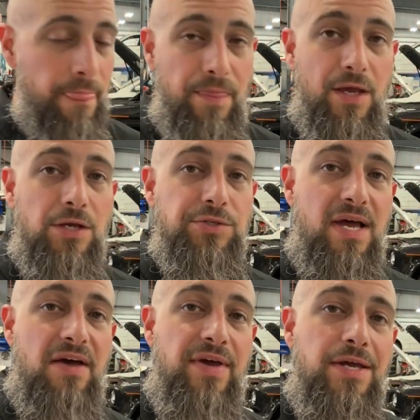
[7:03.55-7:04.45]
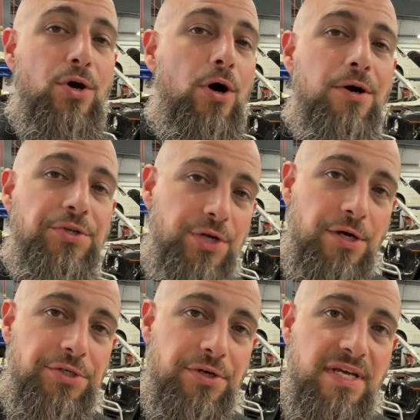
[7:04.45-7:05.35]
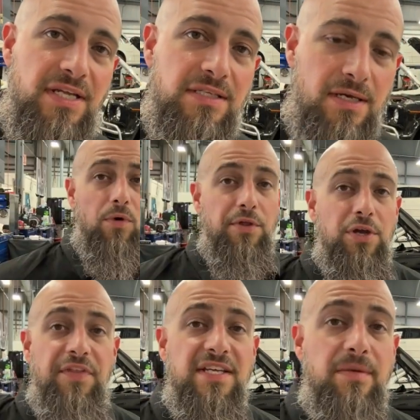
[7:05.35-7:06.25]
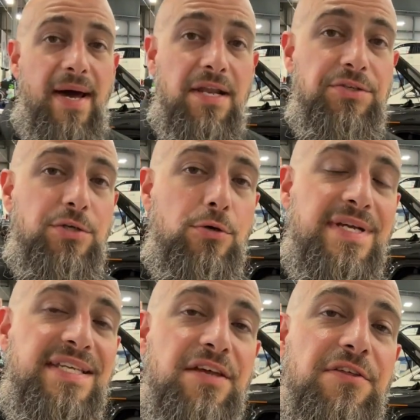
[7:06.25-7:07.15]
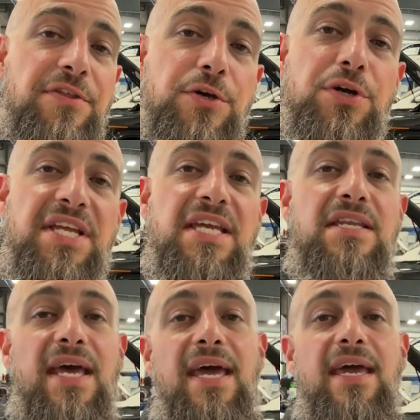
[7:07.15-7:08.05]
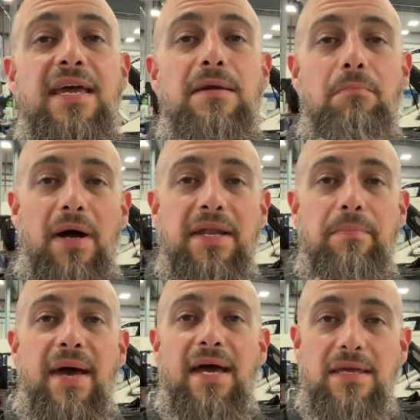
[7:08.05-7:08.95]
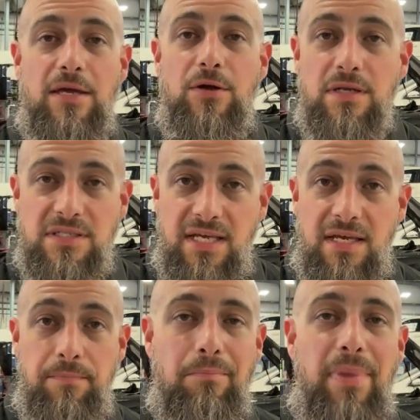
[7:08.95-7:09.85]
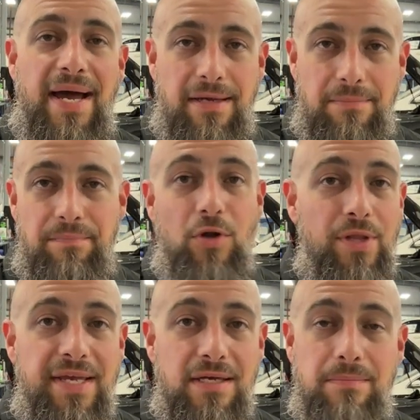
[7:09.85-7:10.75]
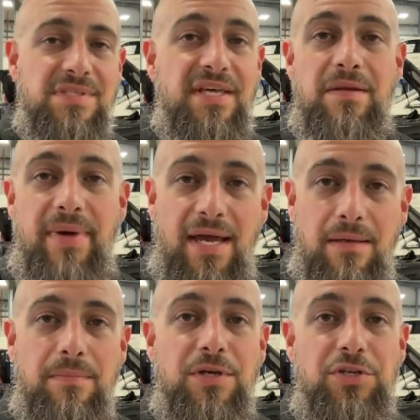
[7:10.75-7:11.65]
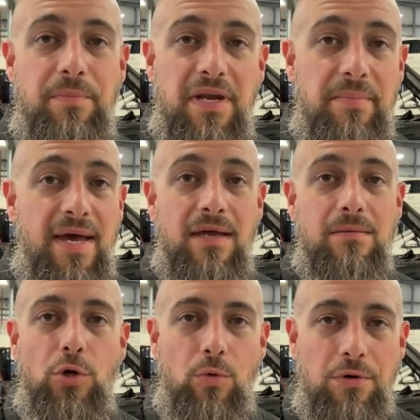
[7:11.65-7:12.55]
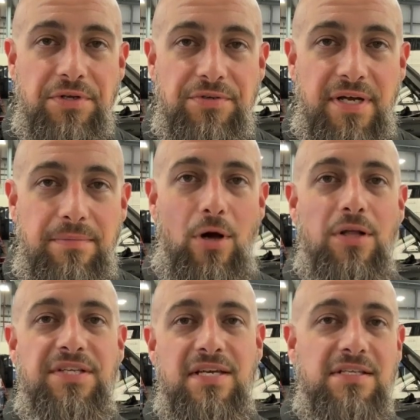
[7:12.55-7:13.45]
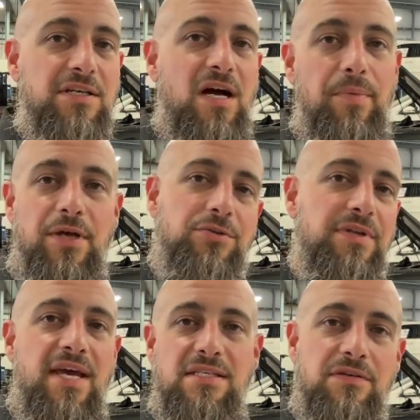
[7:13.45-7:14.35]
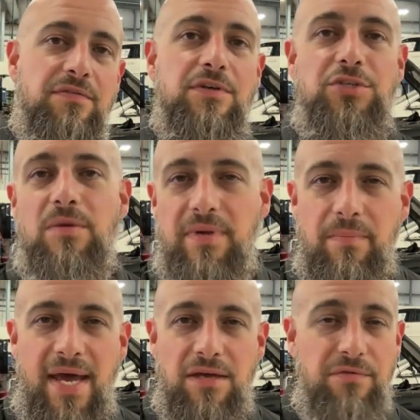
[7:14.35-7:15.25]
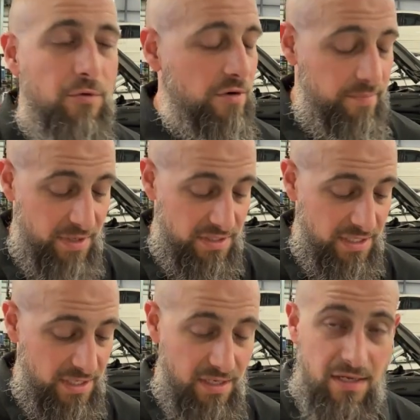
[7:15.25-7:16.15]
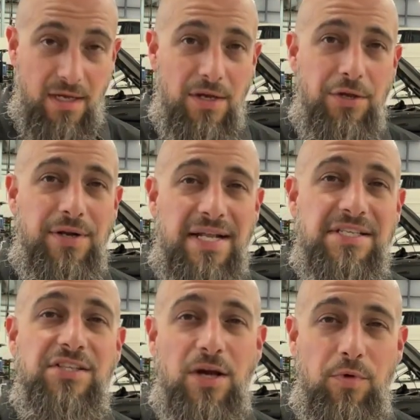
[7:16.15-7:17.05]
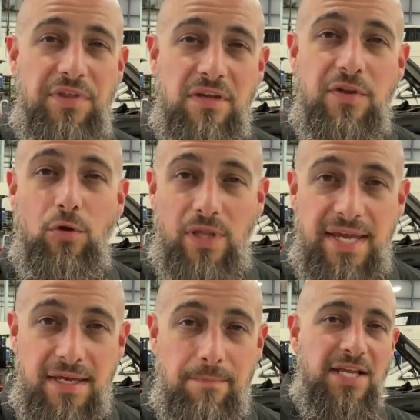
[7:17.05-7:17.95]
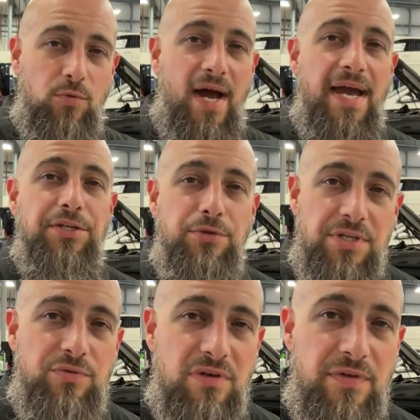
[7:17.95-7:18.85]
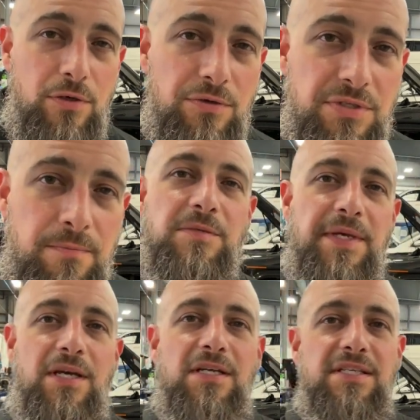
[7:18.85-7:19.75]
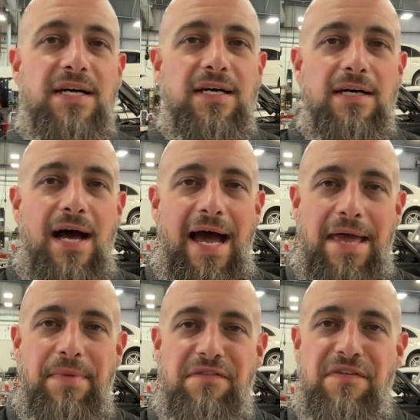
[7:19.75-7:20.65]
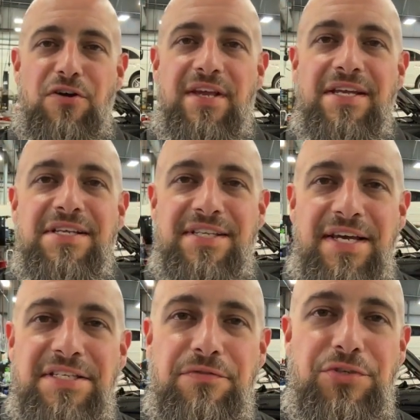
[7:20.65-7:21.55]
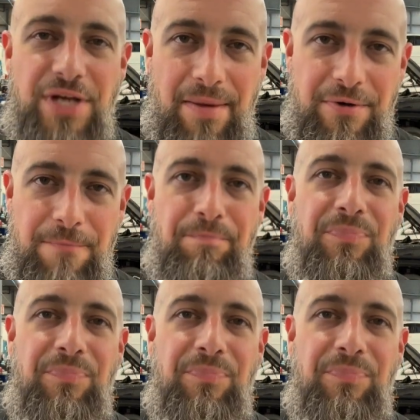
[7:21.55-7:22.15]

They also have a car charger kit. One of the good things about it too is a 30-day money-back guarantee. Buy it. If you don't like it, send it back, get your money back, no worries, right? All it takes is a couple extra days of the shipping back and forth, but you're not stuck with it if you don't like it. That's why I do these reviews, is because I'm a very indecisive shopper.